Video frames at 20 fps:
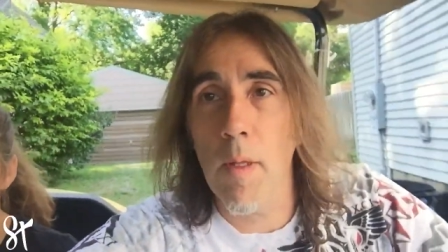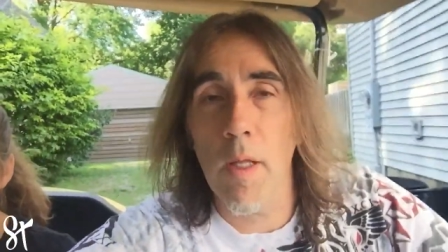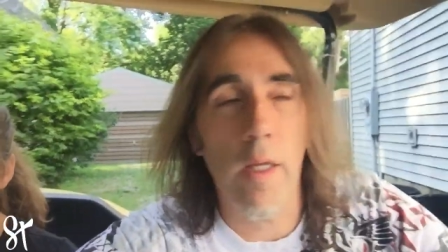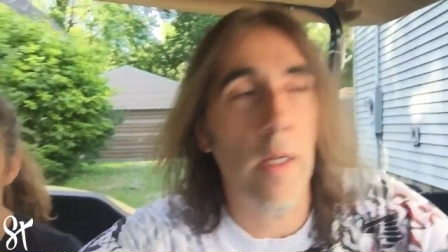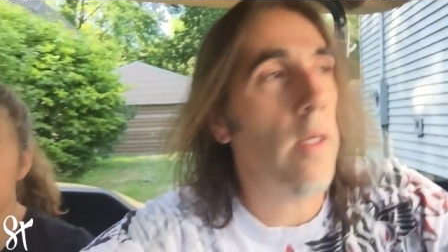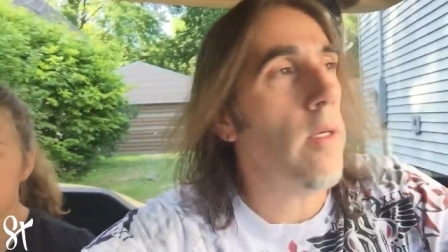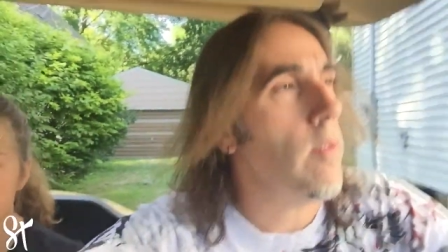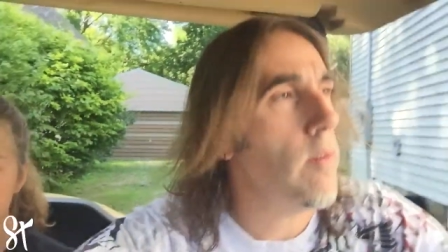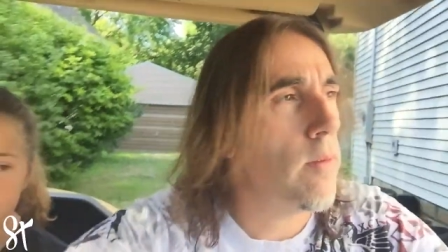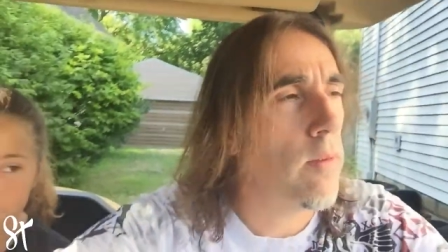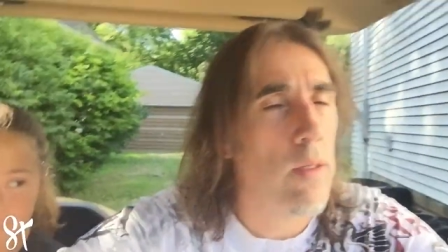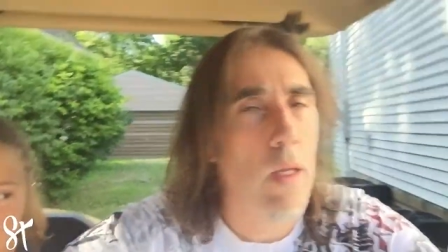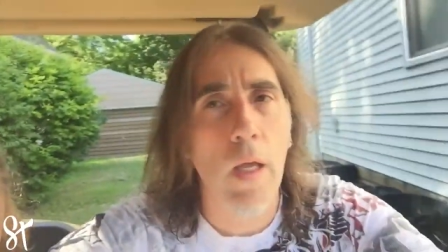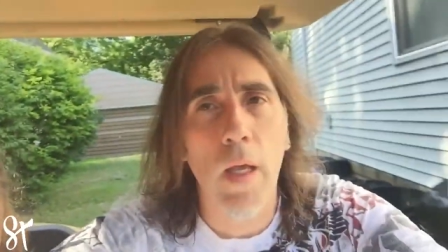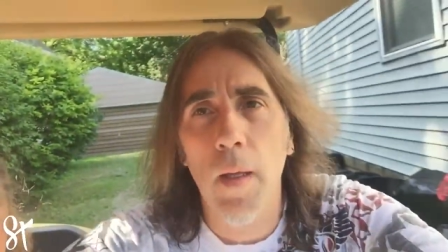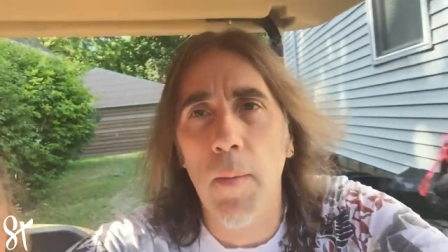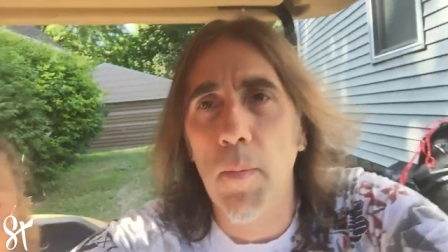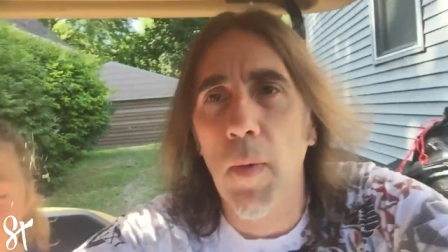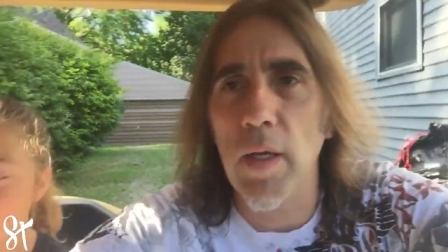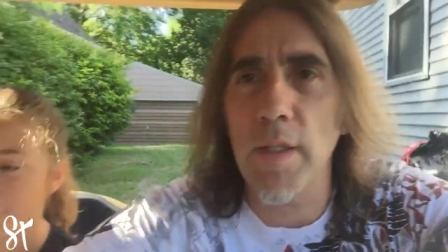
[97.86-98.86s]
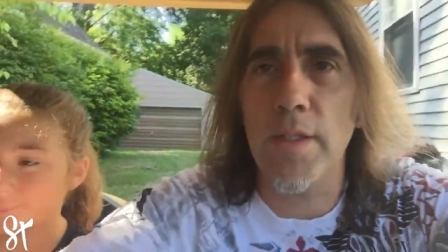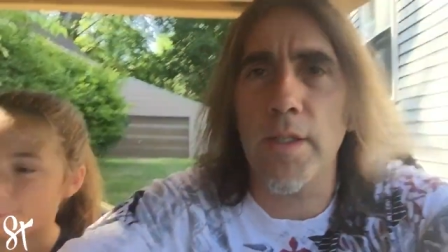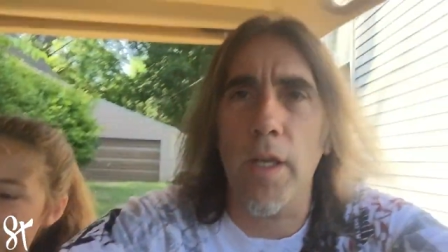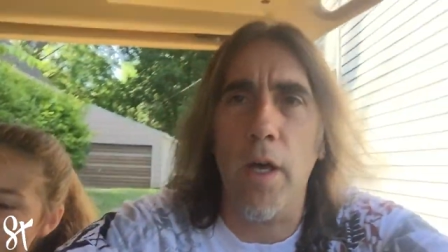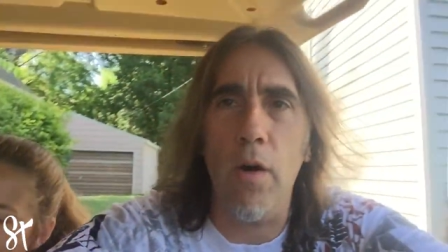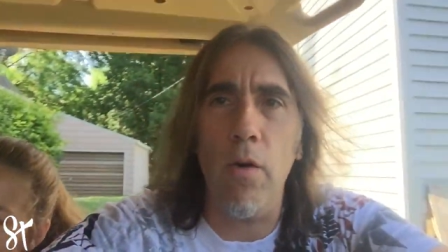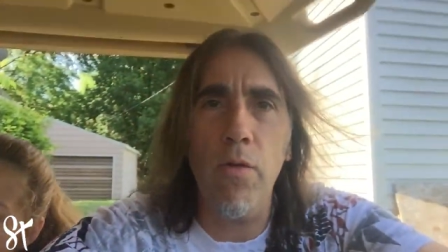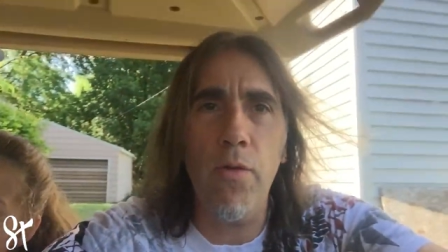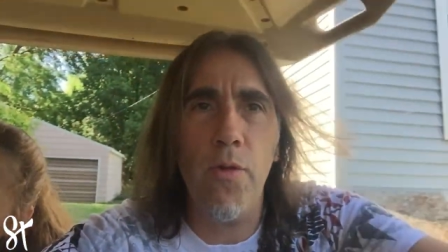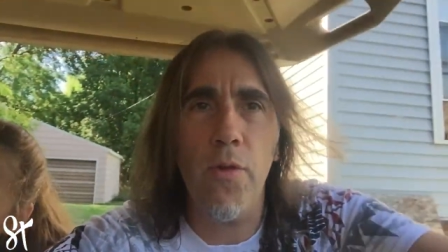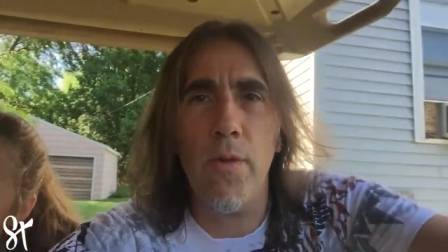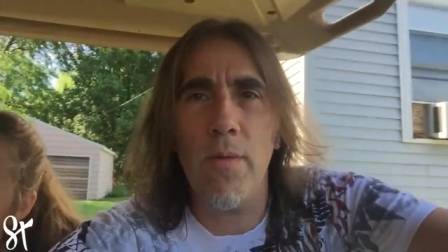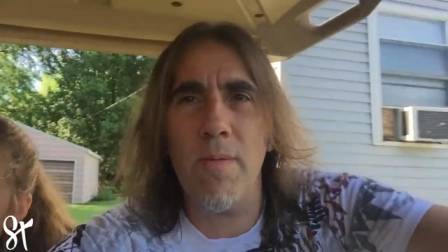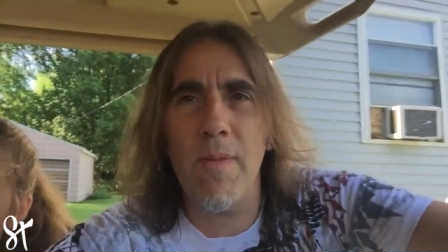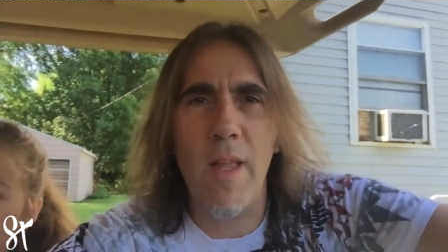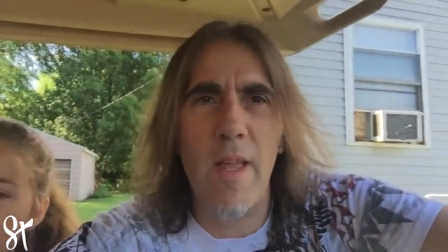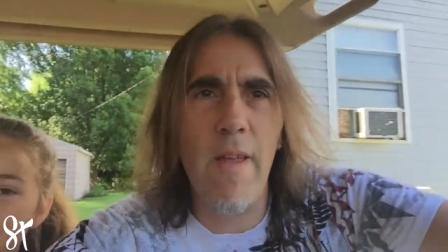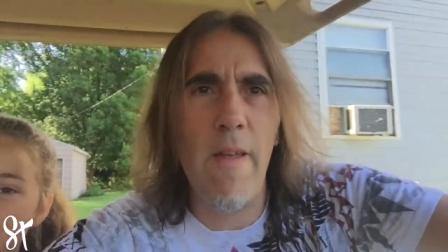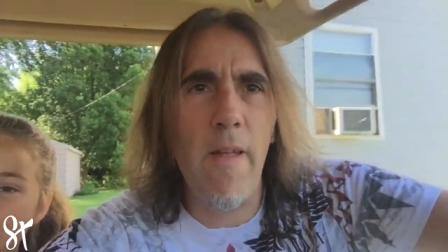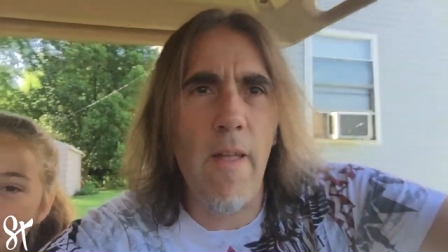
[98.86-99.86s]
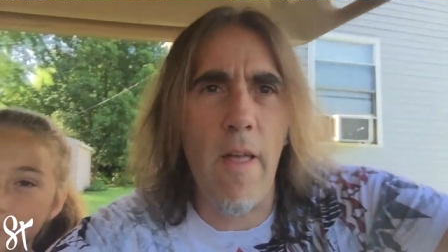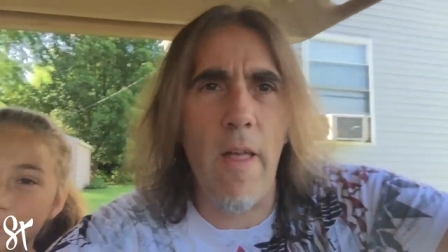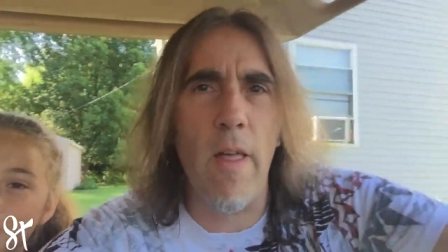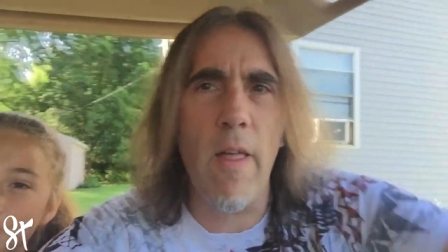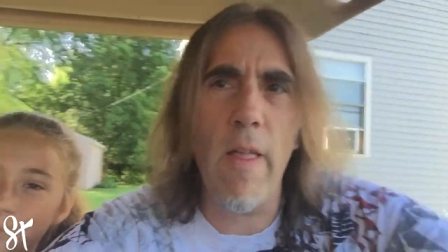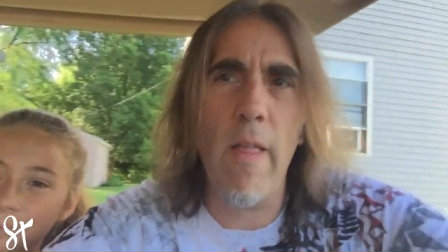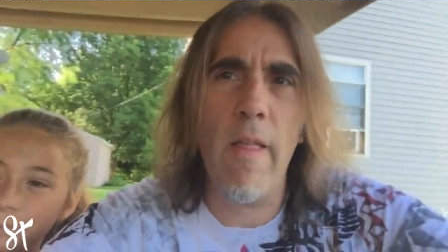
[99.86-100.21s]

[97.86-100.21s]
family and myself eh,